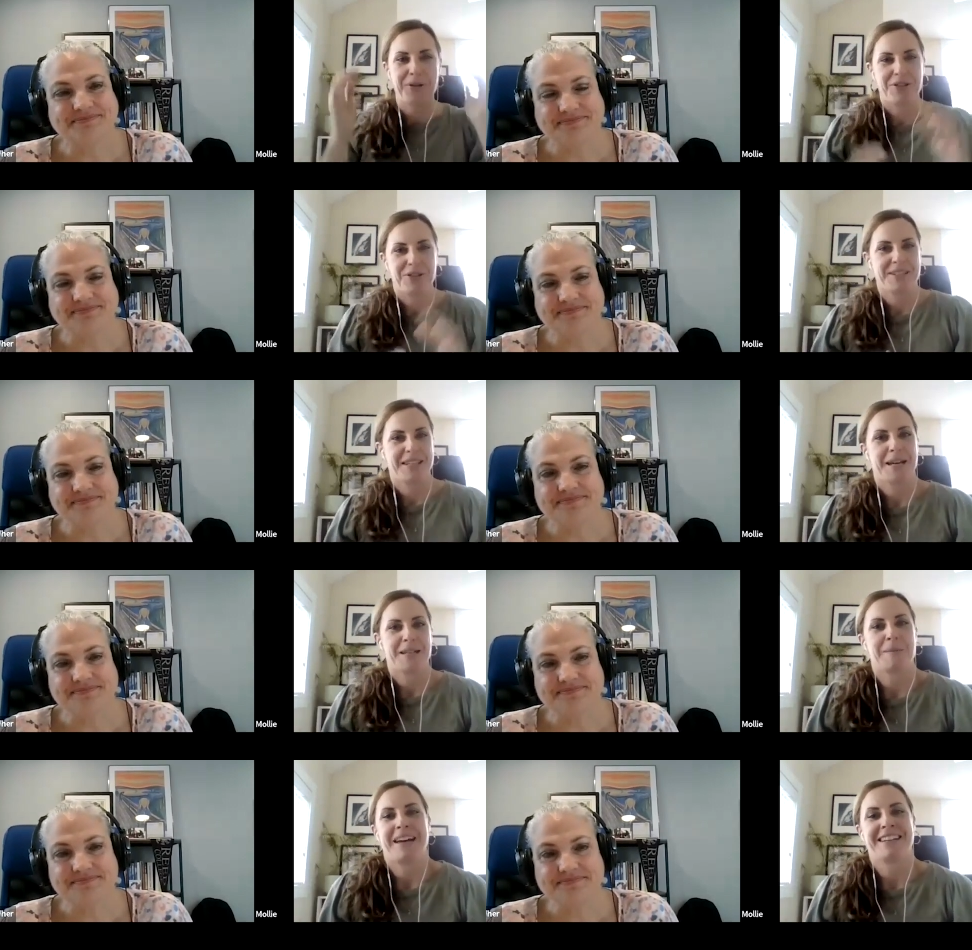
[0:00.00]
Speaker 1: with those
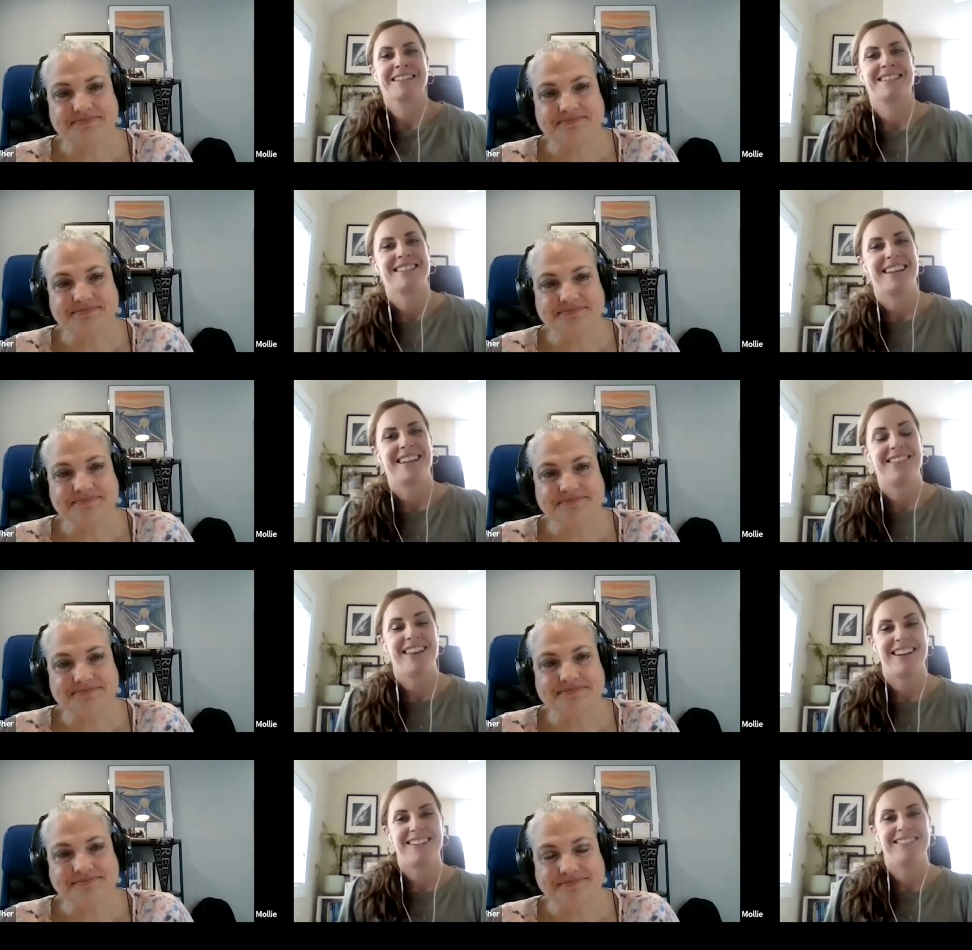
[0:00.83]
aspects. And
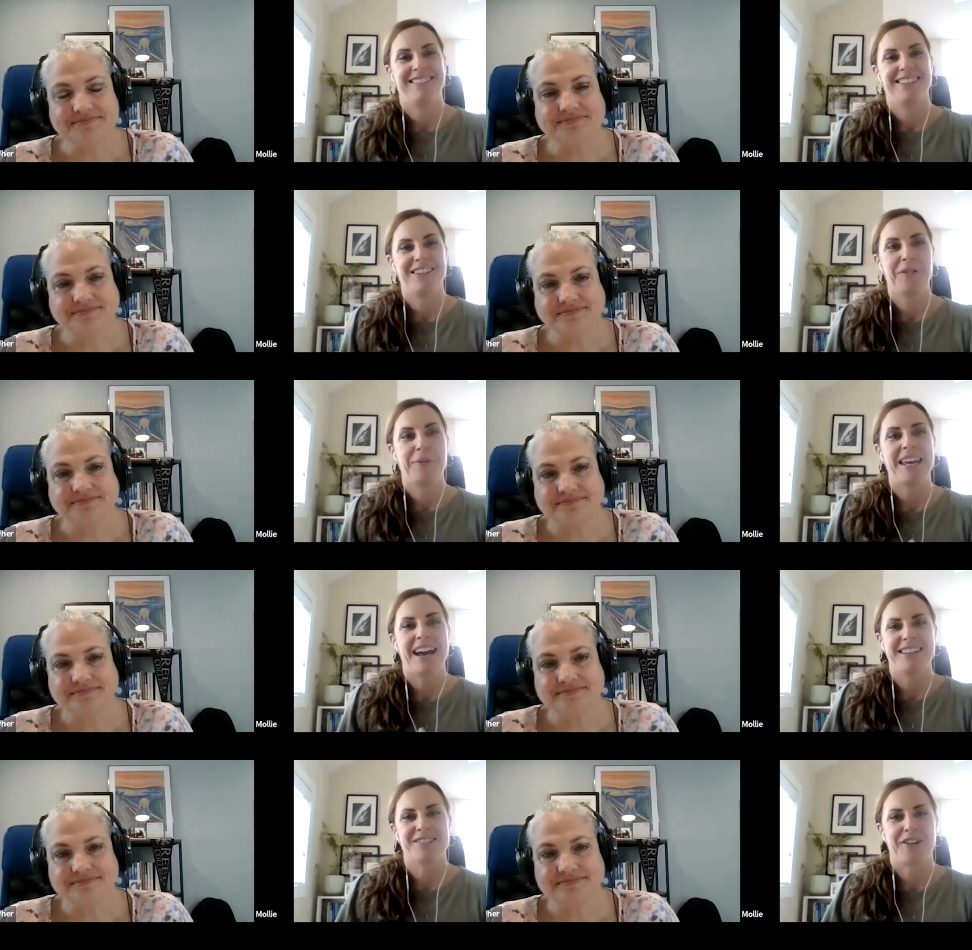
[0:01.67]
then, you know, we
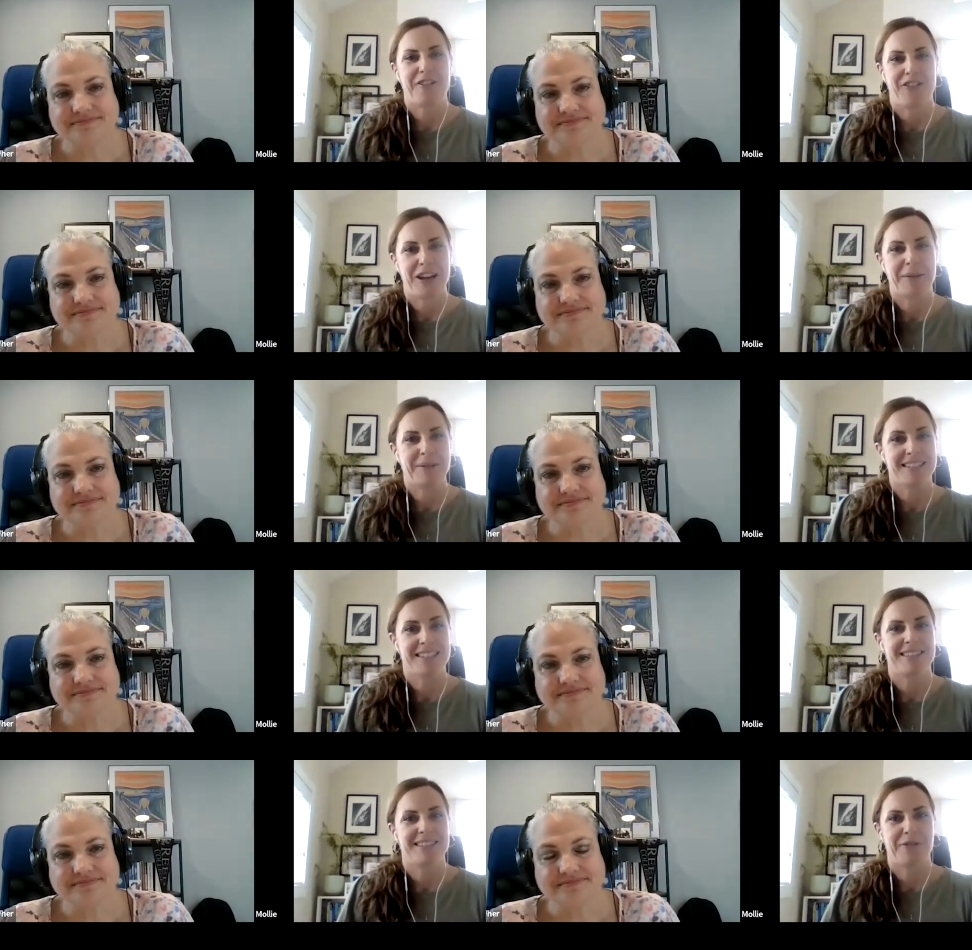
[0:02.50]
ask our
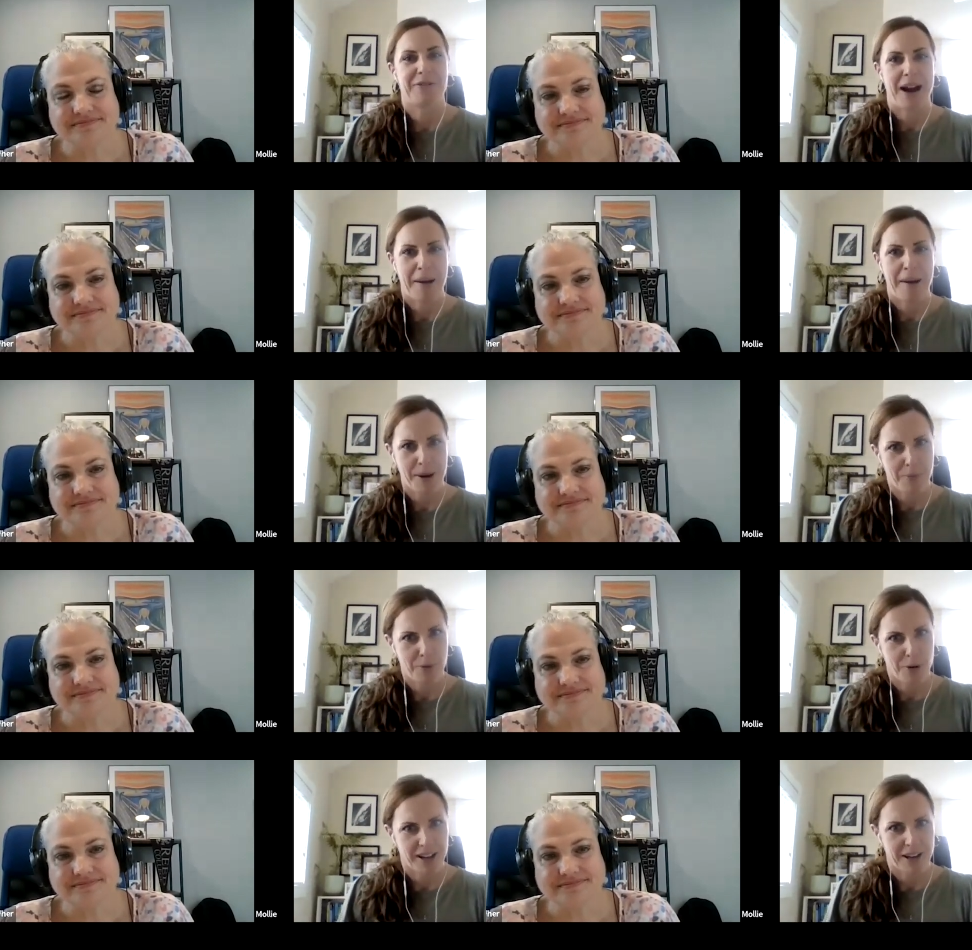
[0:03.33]
families as they wrap up
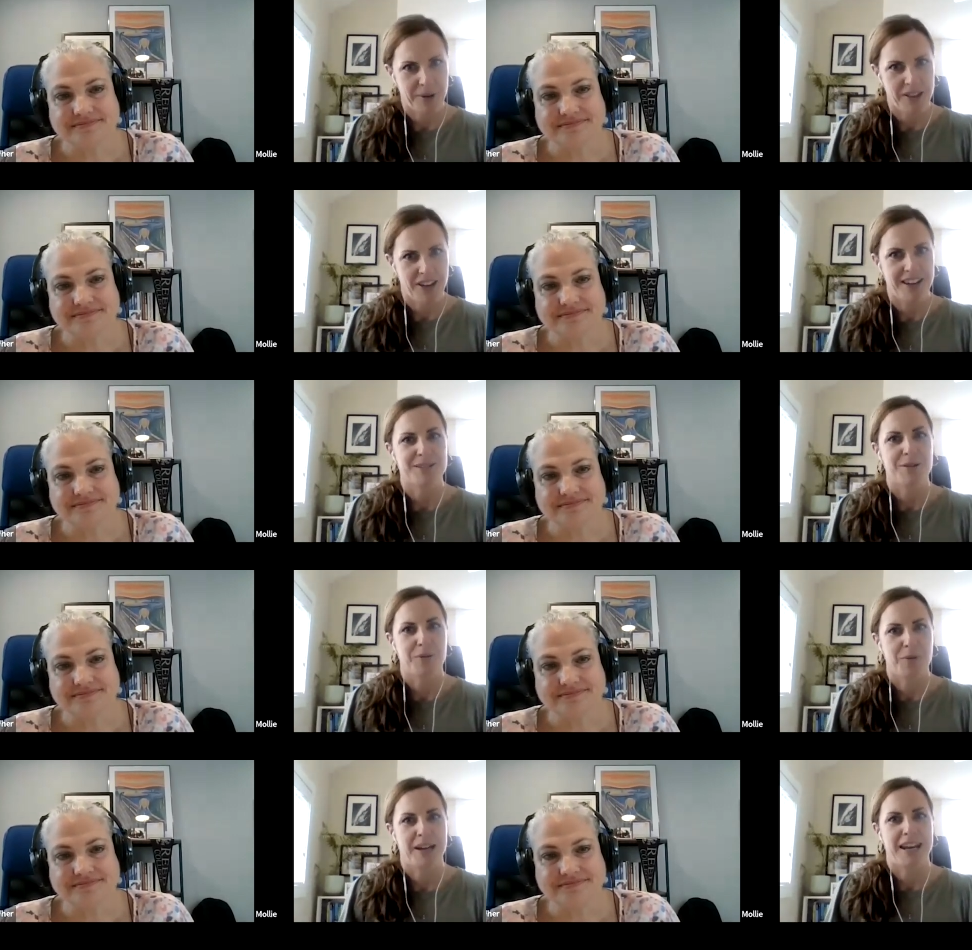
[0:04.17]
working with
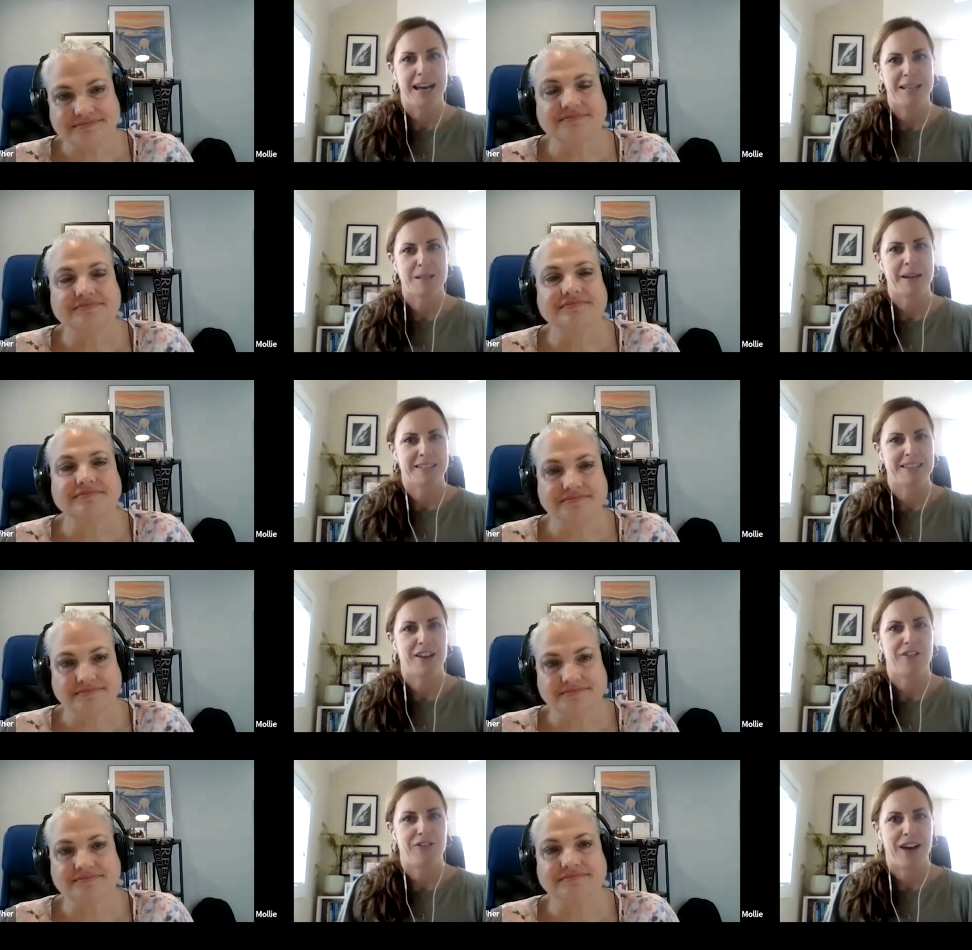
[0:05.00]
us what aspects
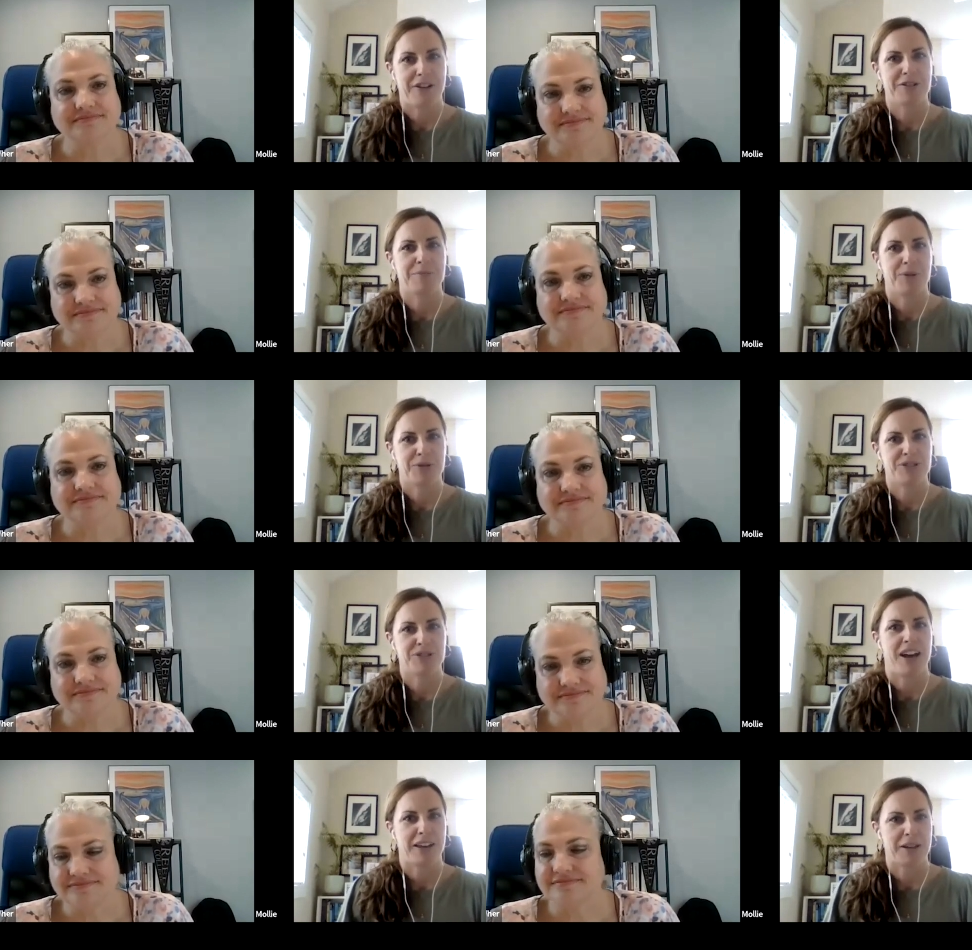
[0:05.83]
they found
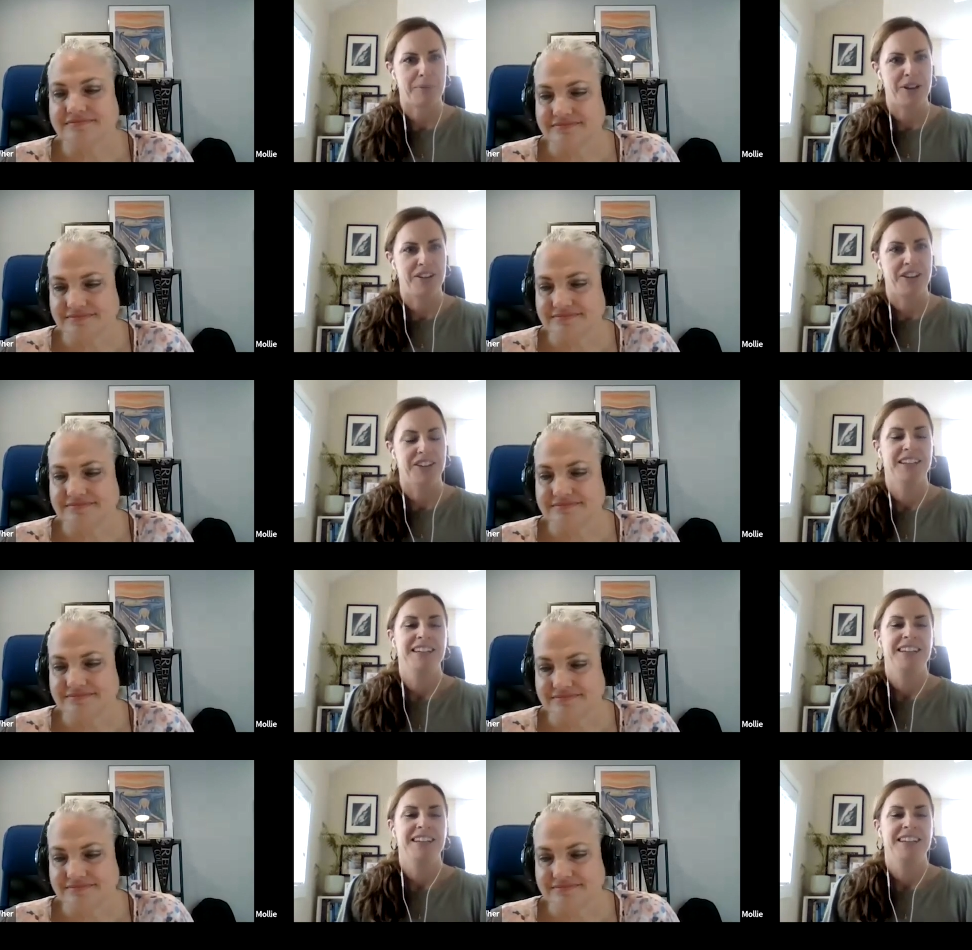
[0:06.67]
most valuable.